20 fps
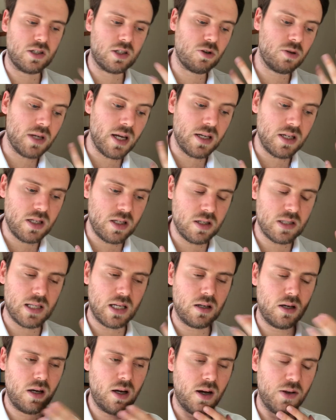So and he does
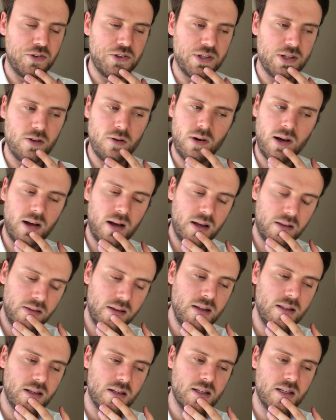that a lot. So I
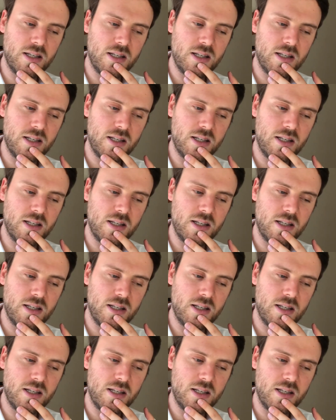think that